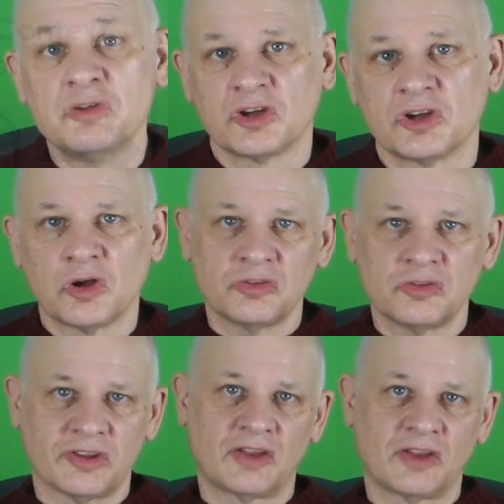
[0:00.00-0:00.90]

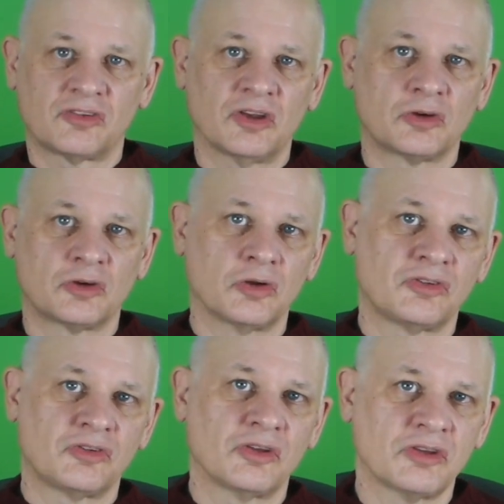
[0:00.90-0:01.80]
context across
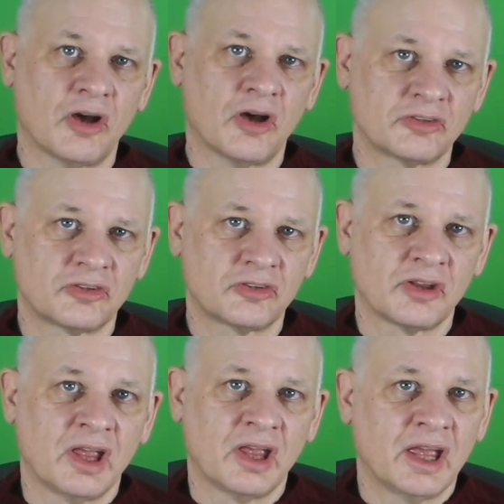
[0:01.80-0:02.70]
tasks,
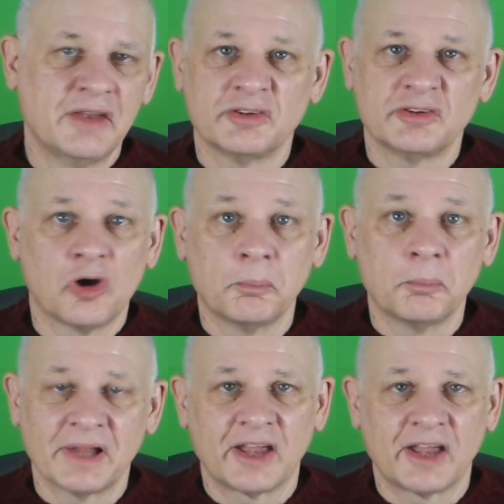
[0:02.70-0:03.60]
even
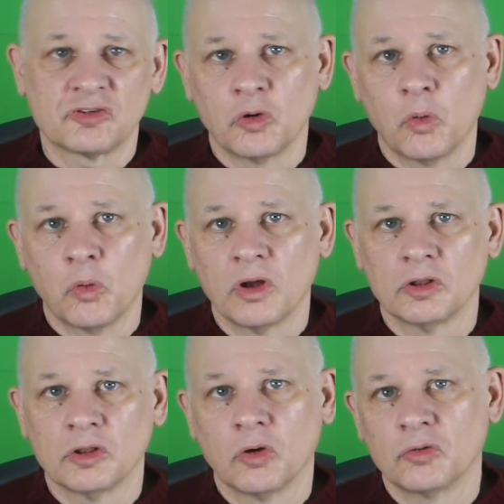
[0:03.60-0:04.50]
complex or
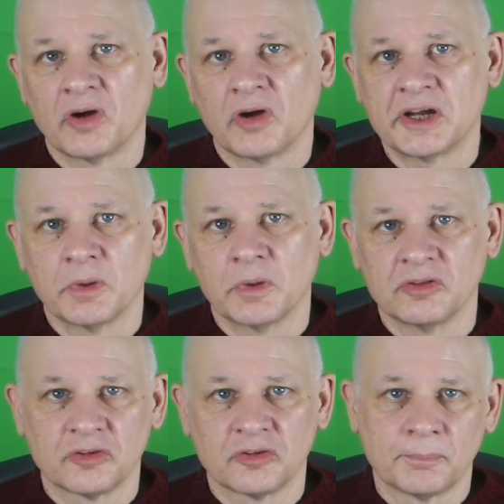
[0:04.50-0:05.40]
long-running ones.
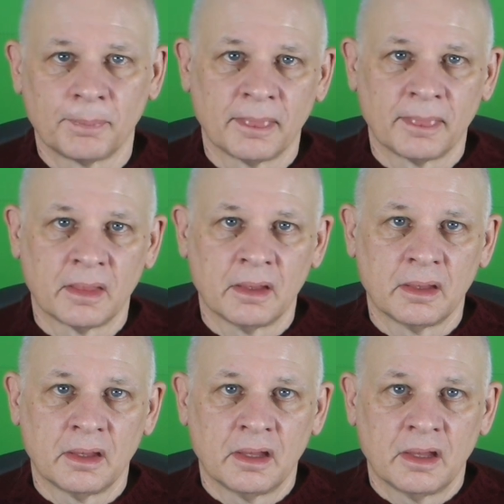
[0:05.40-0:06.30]

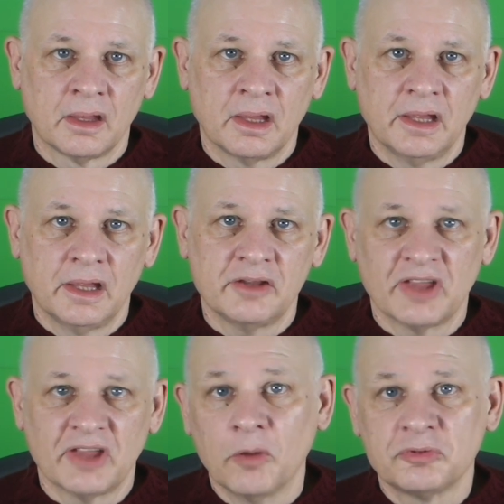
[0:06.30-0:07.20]
It
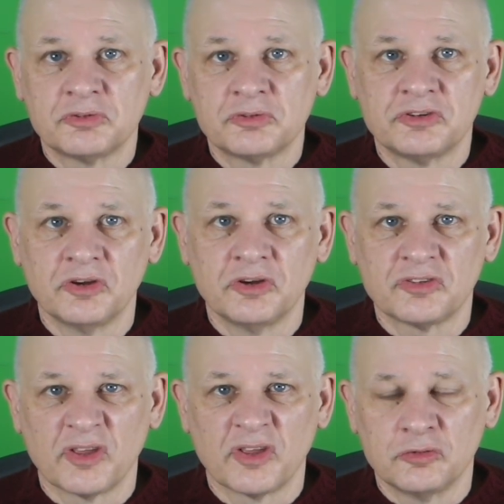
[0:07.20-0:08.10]
helps reduce
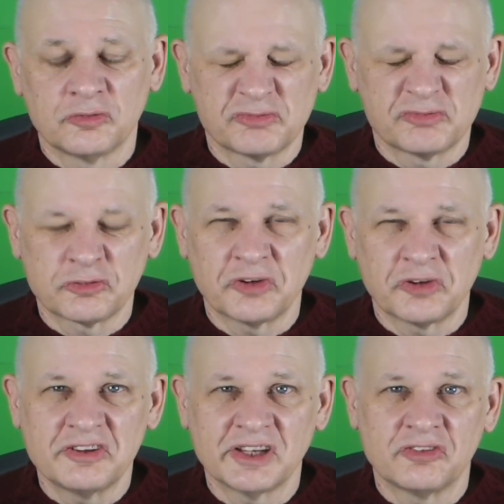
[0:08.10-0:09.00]
those
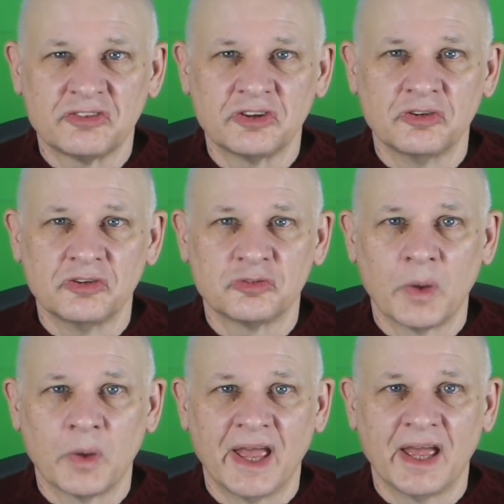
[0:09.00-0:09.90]
frustrating issues
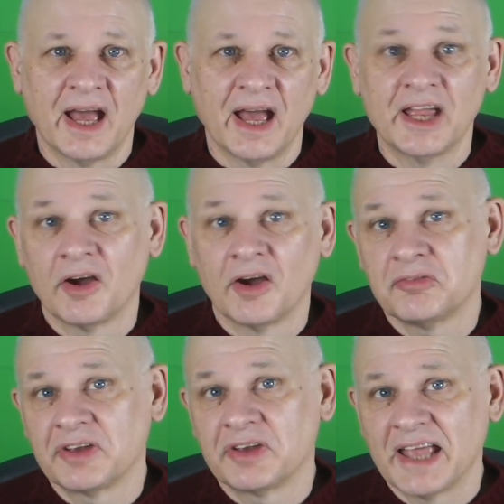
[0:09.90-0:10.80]
where AI
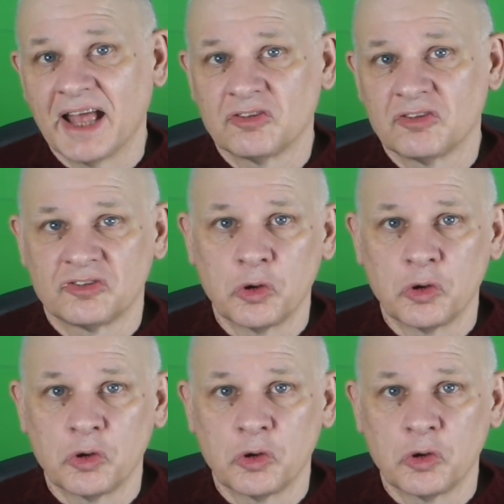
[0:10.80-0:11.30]
forgets your